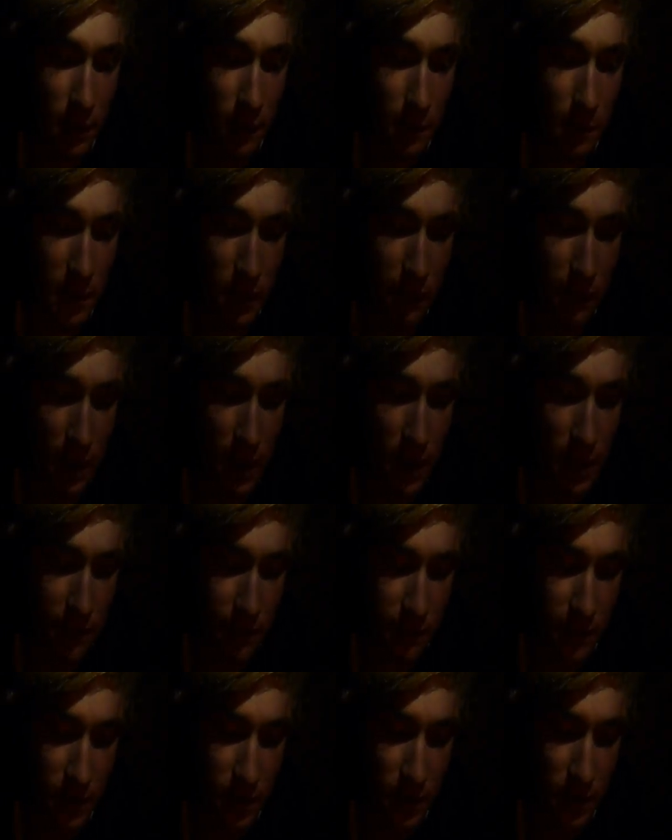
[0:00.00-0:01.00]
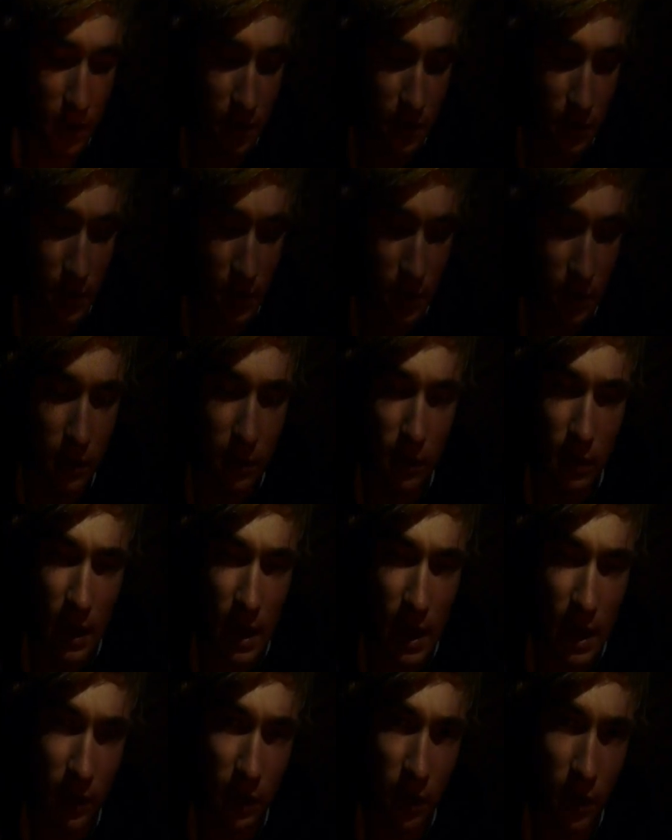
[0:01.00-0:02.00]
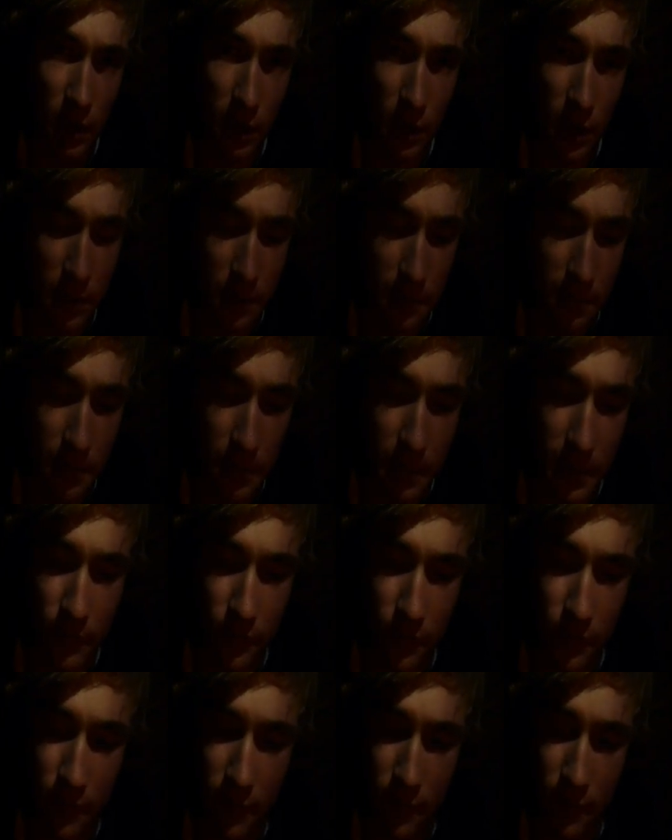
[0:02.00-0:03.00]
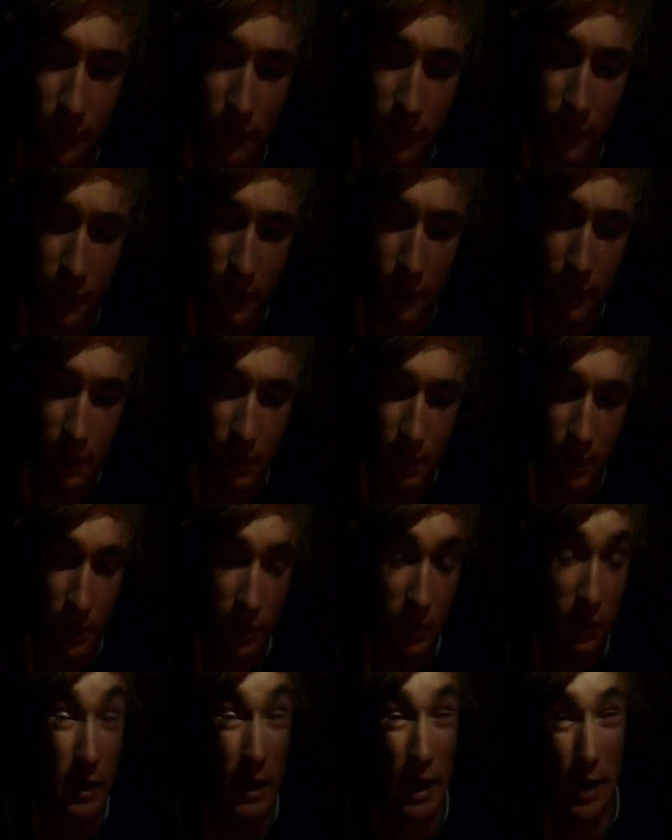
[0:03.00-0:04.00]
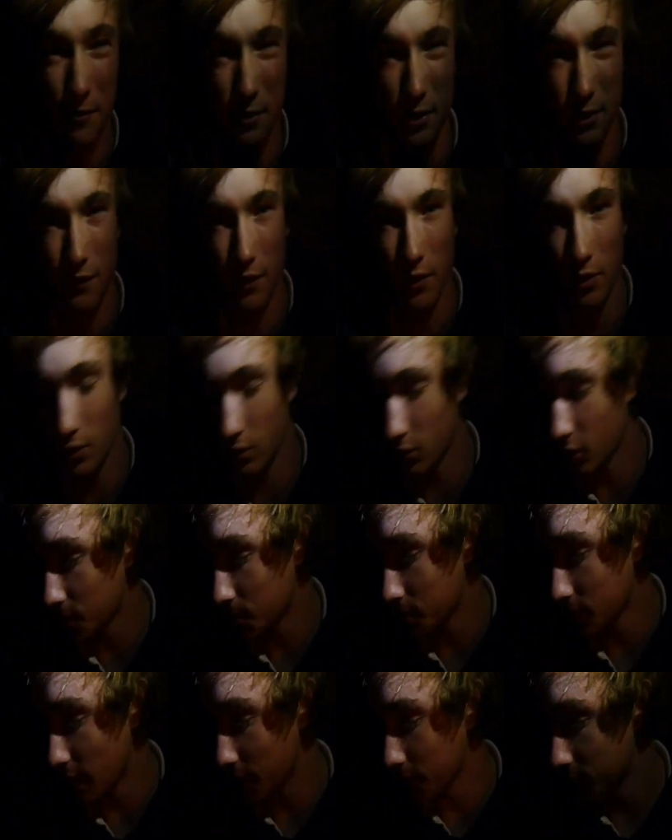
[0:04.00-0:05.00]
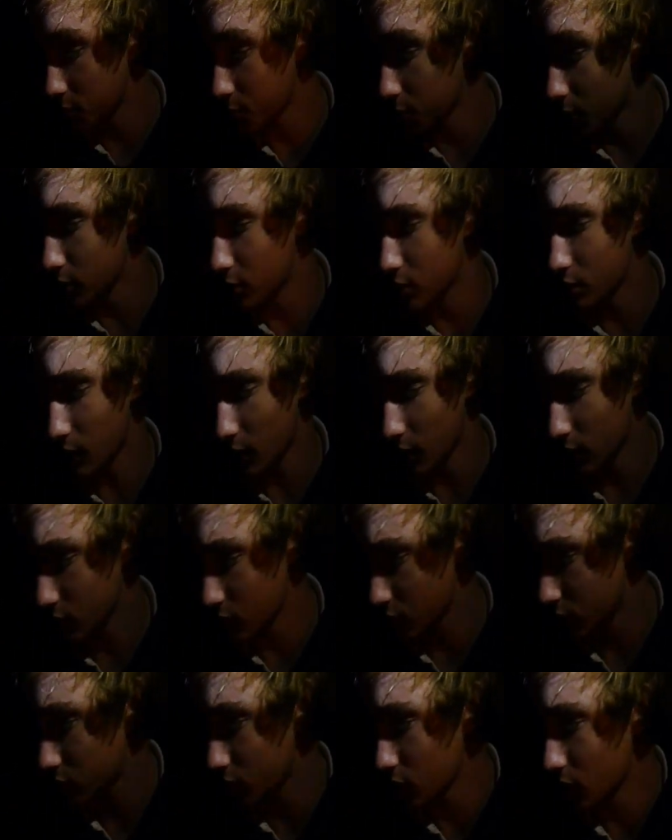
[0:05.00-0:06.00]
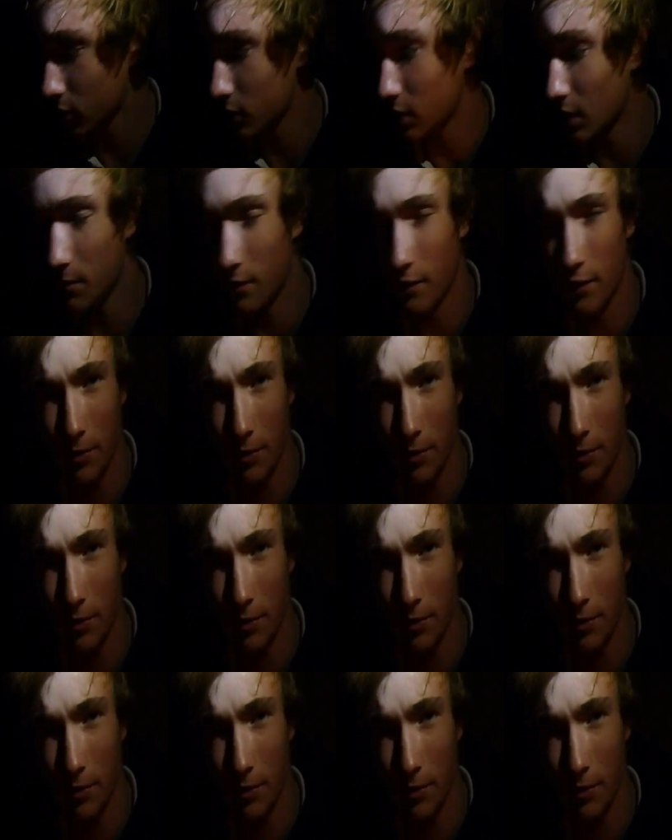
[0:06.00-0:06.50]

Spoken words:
PVA for $8.99. But then you can get refills on top of that, which is what I've just done. Just stocked up with a